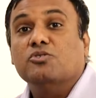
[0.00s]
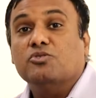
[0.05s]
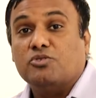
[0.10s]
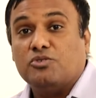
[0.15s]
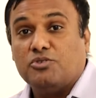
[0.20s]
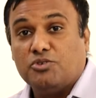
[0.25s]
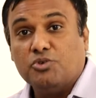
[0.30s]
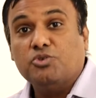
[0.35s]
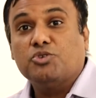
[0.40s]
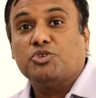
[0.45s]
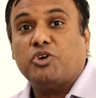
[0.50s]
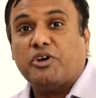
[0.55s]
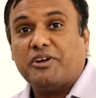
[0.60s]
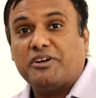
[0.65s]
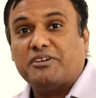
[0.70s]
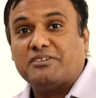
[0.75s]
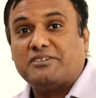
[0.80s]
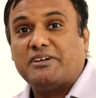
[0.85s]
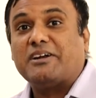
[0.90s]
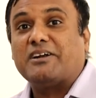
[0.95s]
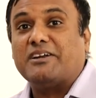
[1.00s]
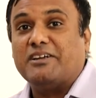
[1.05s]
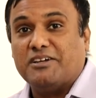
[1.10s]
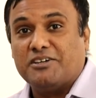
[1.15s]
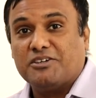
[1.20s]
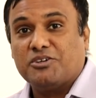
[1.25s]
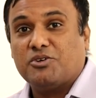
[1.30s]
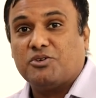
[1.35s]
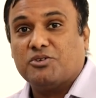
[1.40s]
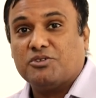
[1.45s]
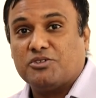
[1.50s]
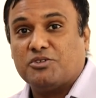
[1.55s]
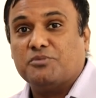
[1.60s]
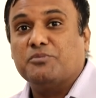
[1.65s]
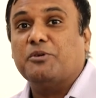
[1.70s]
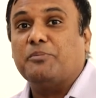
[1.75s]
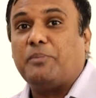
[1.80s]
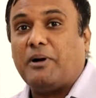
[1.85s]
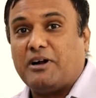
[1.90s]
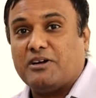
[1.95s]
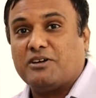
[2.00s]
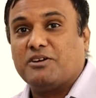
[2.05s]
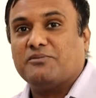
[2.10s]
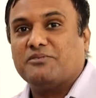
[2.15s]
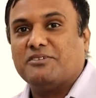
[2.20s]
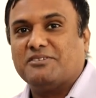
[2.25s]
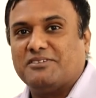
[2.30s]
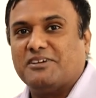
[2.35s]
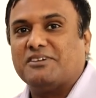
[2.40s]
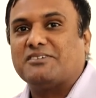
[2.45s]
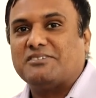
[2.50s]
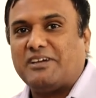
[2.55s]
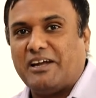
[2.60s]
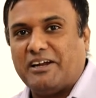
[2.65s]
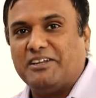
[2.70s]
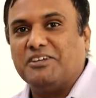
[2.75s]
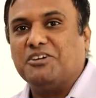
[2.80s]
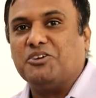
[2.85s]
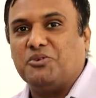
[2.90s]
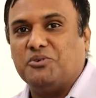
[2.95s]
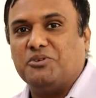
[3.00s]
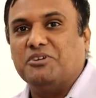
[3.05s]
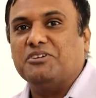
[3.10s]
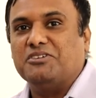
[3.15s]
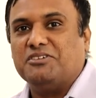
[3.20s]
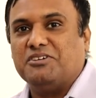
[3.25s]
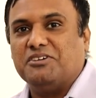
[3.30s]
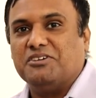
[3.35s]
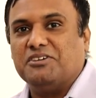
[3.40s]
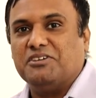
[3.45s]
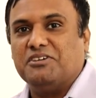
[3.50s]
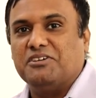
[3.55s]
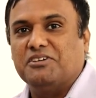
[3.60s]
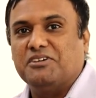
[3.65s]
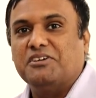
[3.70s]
So do join us at LearnQoch to be part of this exciting coding journey.